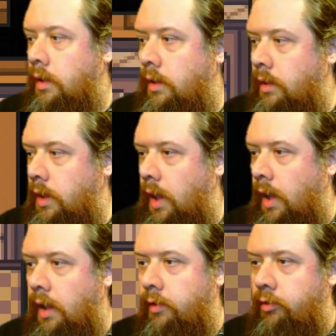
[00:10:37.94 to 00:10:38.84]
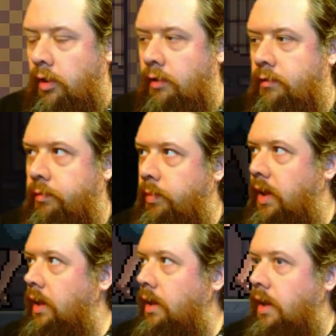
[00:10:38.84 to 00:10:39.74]
Okay, so I've
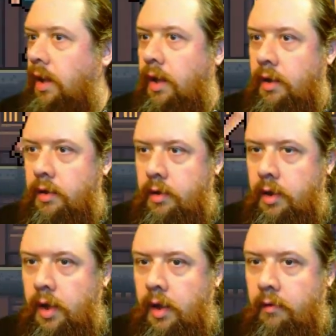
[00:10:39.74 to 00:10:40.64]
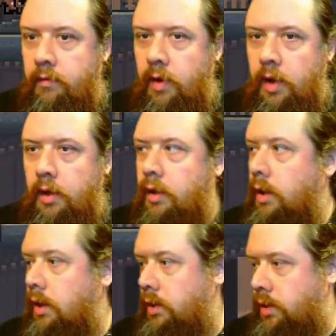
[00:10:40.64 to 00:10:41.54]
been hit. I have red
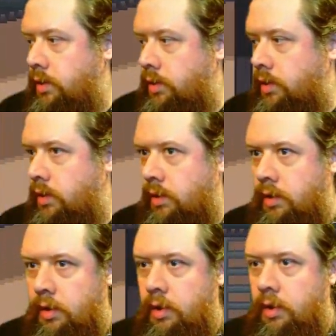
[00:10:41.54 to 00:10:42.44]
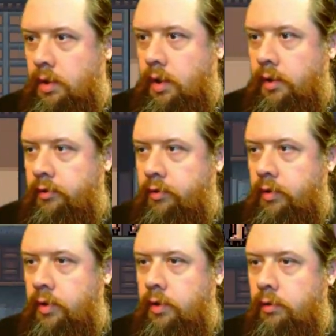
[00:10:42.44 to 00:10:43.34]
alert. Let's
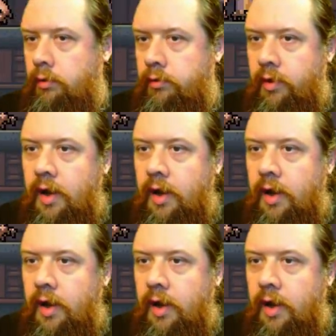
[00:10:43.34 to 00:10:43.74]
use an